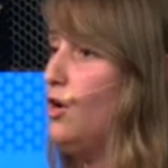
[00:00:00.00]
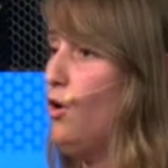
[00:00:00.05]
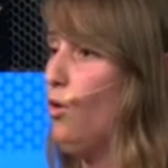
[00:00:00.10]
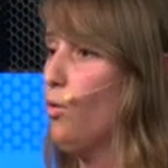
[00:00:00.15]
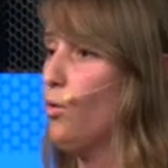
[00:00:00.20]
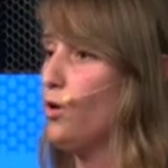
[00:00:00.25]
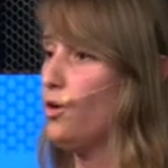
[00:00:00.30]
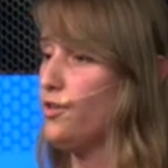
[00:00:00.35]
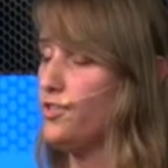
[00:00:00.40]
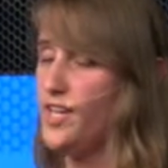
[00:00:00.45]

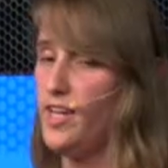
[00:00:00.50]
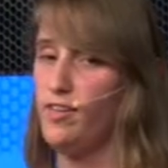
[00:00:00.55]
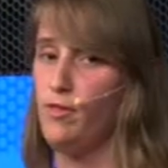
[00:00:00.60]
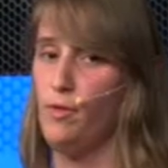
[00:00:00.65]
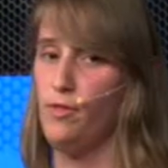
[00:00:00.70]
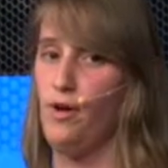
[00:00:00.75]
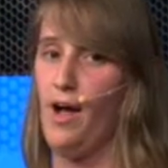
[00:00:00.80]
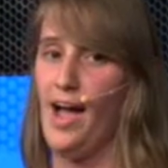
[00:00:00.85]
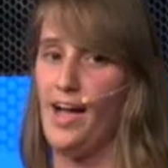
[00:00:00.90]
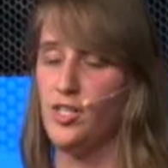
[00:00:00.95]
or take some
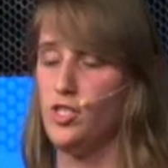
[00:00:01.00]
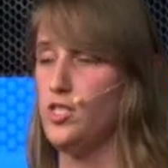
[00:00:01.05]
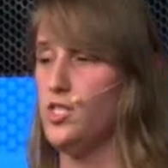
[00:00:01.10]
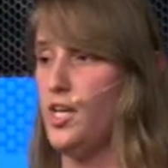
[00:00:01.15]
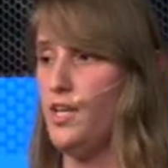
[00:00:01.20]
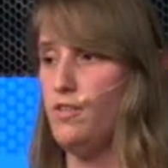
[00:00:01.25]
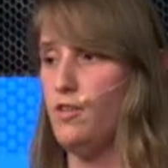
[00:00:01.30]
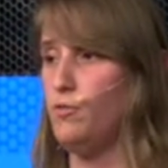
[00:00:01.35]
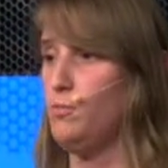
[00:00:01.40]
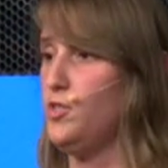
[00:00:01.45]
other action,
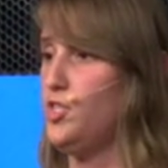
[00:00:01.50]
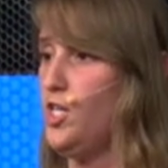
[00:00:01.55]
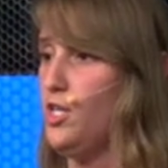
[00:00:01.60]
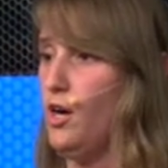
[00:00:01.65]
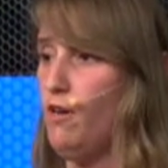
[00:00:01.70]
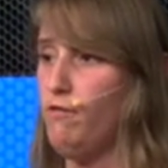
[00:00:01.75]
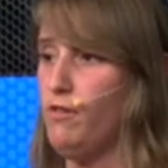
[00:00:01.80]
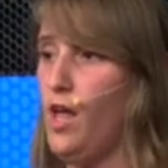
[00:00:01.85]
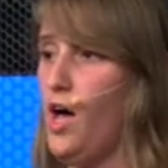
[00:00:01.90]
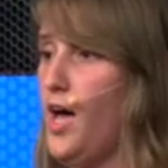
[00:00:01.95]
take this machine
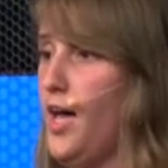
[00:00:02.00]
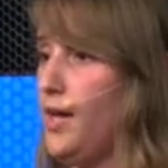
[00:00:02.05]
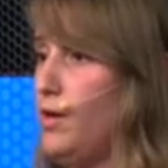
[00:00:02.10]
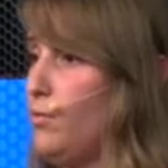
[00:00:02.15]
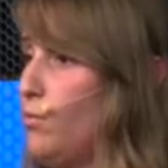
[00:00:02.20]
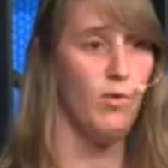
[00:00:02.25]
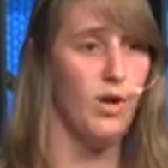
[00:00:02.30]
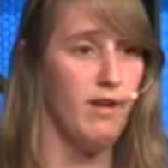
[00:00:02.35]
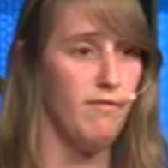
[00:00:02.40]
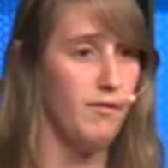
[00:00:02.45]

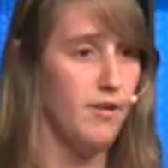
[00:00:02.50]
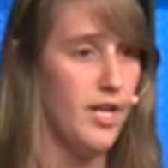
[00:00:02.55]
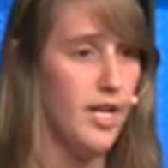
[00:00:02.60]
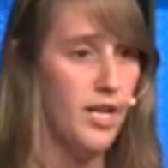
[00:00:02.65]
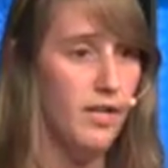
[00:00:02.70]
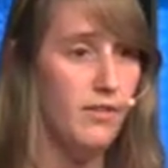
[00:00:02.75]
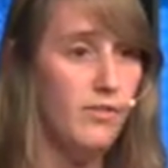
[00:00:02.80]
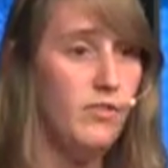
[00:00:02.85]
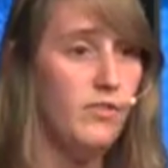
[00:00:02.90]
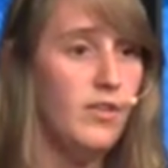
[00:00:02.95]
offline, whatever it
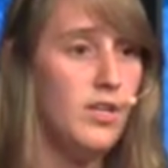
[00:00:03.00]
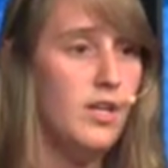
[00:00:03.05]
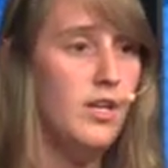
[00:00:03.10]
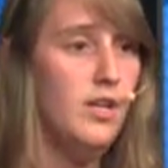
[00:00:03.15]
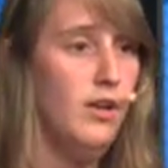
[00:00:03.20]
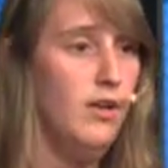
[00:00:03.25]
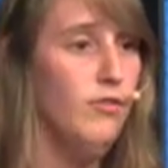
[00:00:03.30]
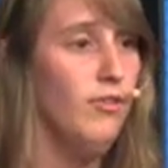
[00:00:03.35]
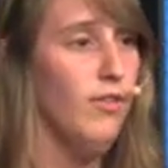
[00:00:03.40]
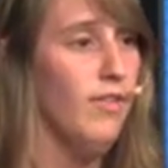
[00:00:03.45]
is,
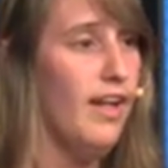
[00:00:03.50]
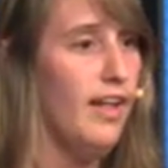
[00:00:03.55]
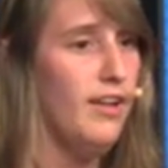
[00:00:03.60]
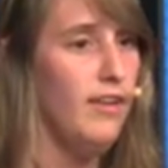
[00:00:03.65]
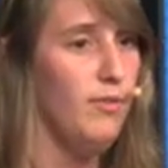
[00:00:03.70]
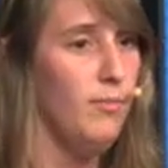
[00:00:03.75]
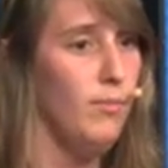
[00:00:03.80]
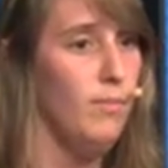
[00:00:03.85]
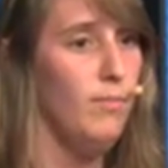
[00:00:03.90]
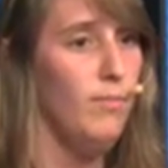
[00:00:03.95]
so
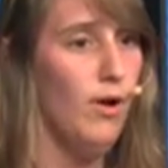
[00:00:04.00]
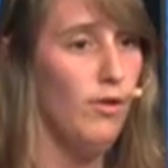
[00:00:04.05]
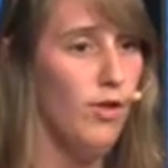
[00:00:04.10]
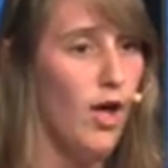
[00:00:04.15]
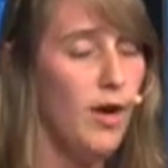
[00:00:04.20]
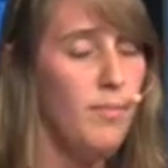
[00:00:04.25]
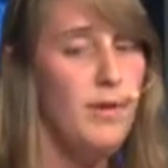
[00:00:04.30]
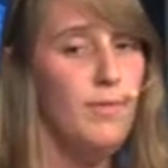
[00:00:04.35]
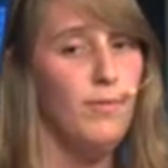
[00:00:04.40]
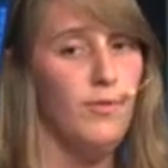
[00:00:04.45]
that a
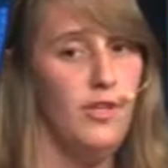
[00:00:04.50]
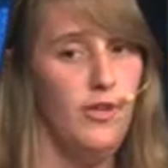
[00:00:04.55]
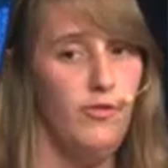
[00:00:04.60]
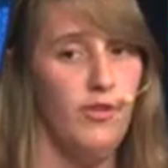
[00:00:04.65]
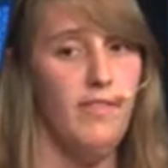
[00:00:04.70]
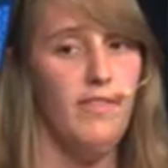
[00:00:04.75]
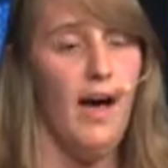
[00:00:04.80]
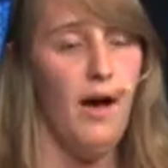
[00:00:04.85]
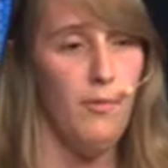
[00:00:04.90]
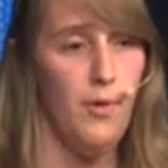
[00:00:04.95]
lot of people use
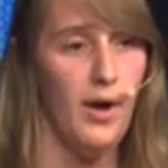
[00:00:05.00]
it that